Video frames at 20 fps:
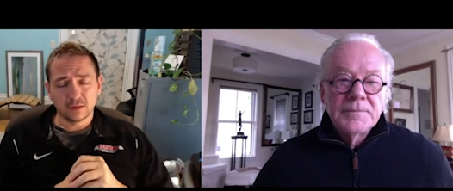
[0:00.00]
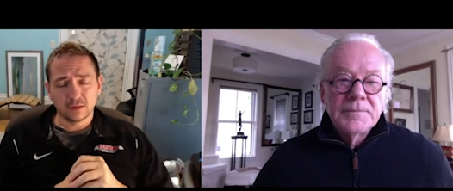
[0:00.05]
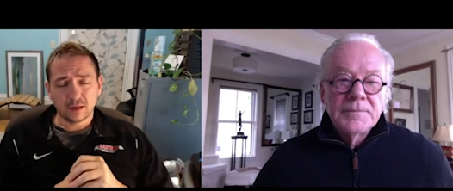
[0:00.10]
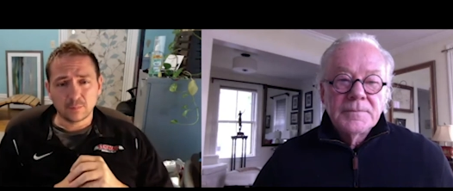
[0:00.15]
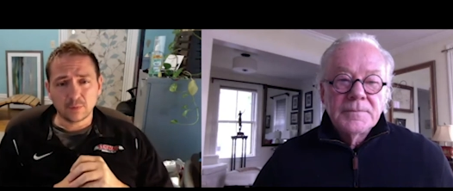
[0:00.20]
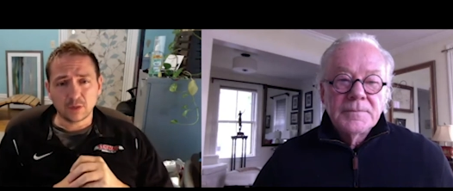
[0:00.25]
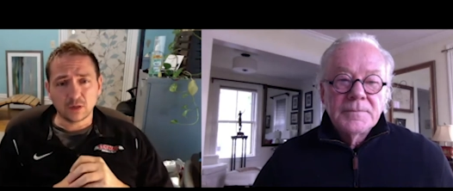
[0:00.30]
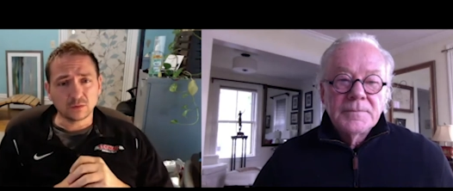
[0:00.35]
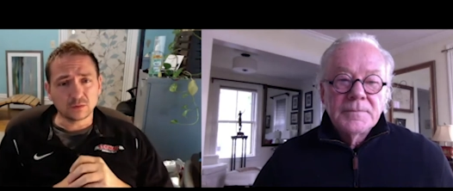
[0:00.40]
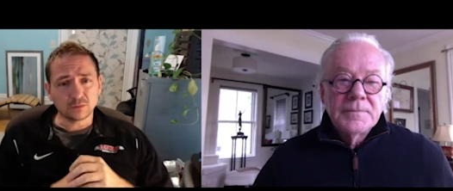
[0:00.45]
Speaker 1: I
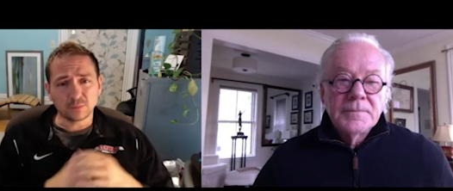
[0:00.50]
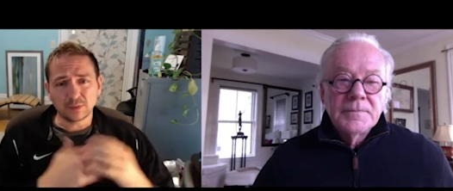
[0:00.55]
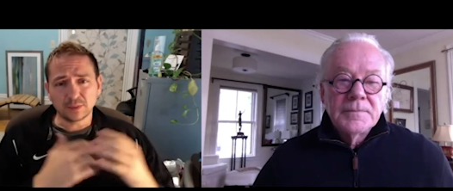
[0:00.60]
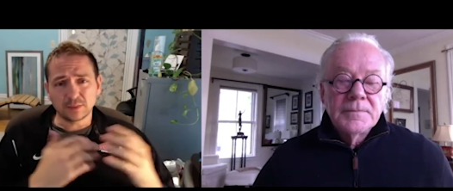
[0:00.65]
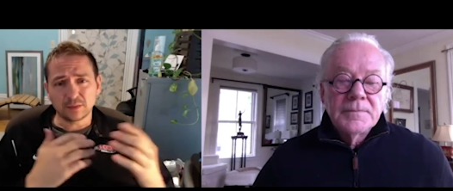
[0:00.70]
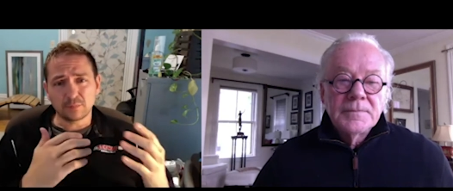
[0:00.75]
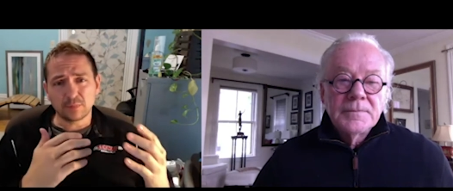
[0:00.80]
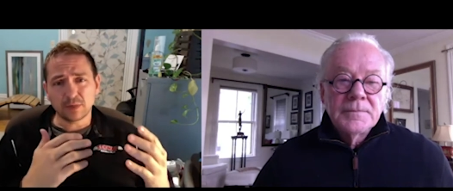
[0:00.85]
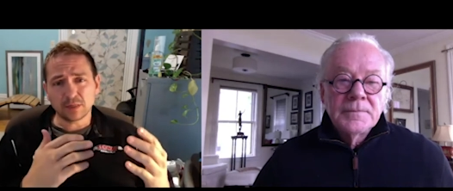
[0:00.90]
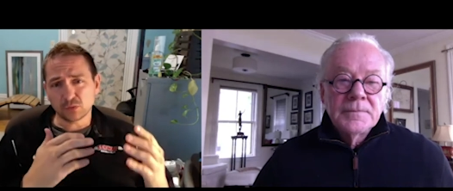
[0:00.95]
mean,
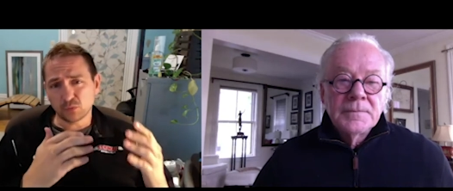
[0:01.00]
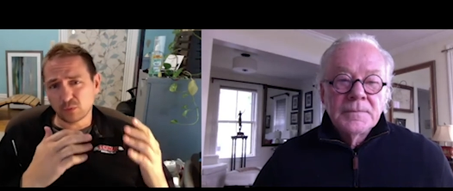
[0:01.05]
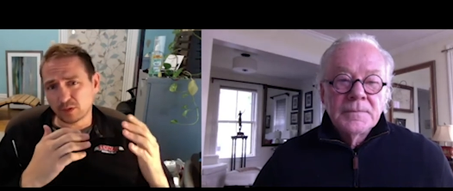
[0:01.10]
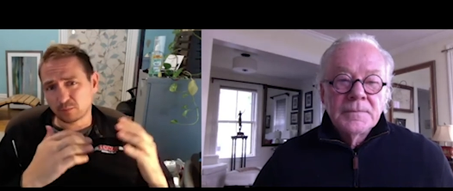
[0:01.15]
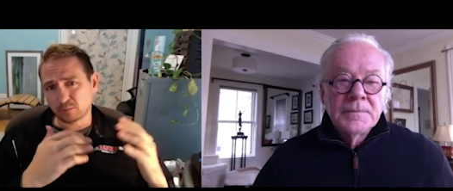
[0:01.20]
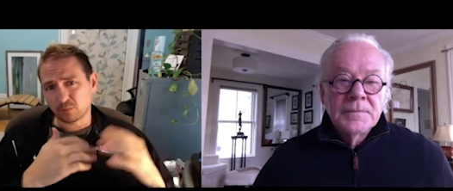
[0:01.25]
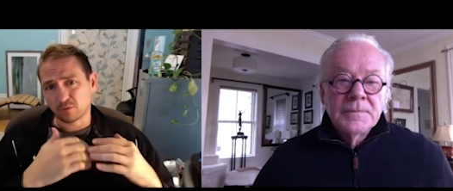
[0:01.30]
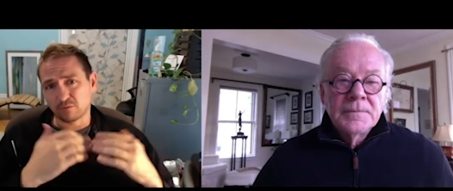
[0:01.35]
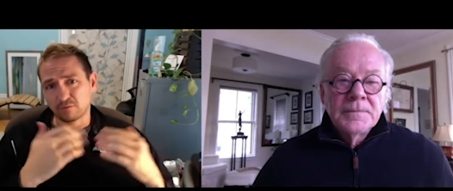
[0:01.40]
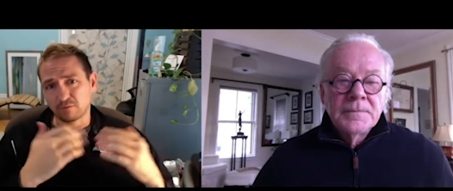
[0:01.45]
ultimately, the best way to
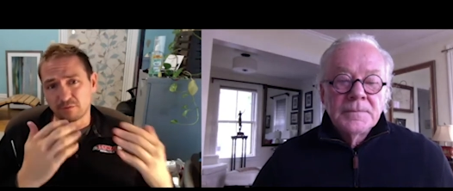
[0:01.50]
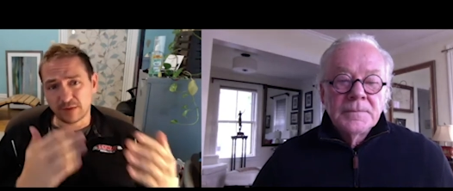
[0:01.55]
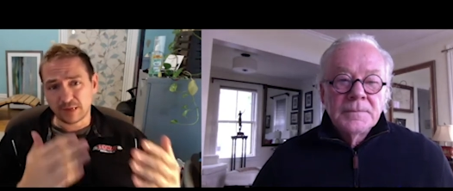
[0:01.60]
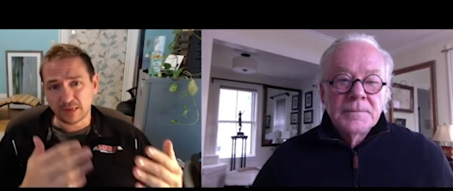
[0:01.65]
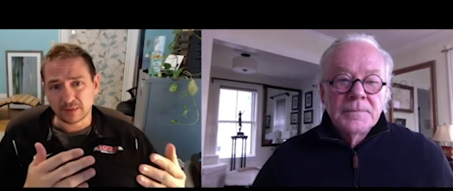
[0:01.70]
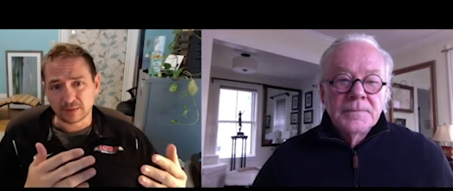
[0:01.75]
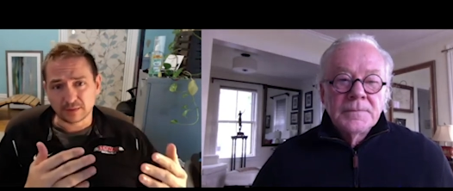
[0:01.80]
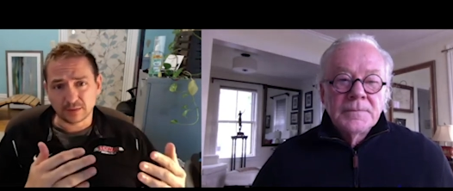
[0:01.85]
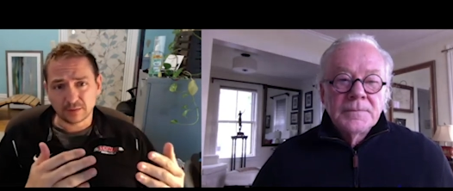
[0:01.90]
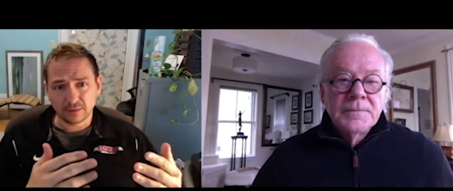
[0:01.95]
prevent